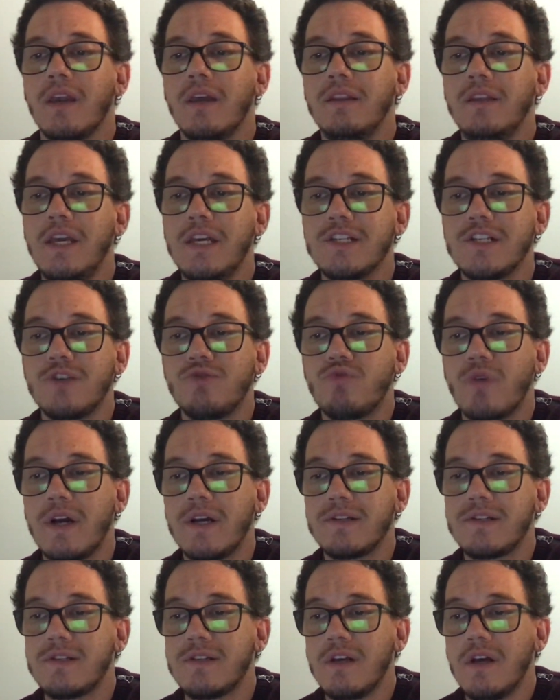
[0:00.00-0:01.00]
In his
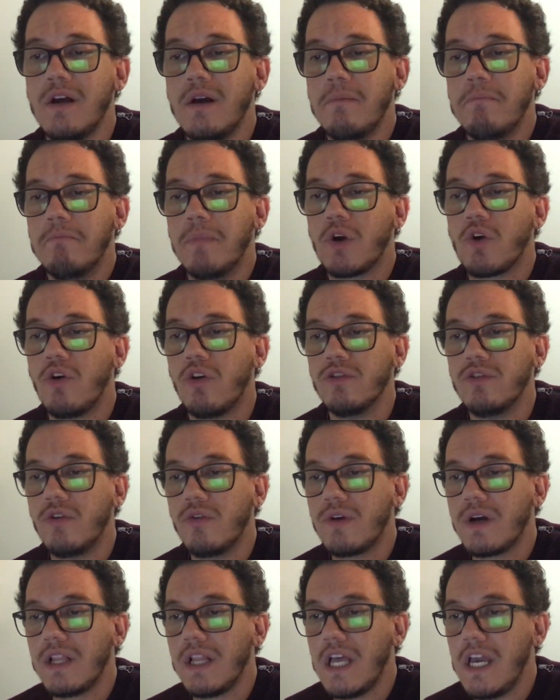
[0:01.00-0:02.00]
address,
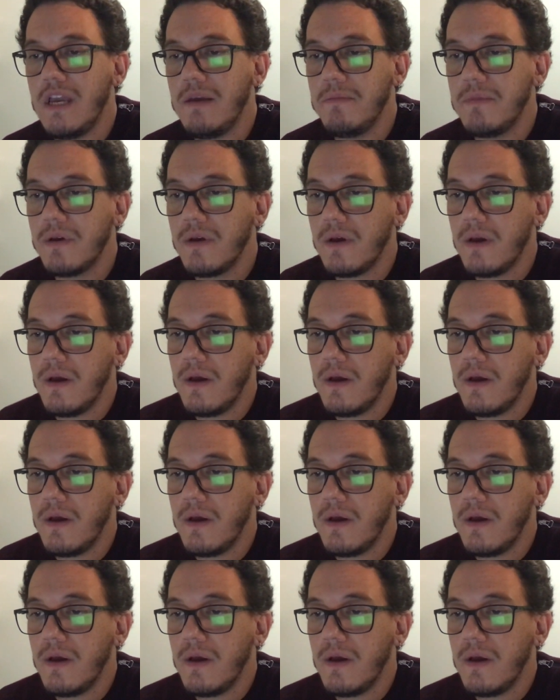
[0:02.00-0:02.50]
Mcconnell claimed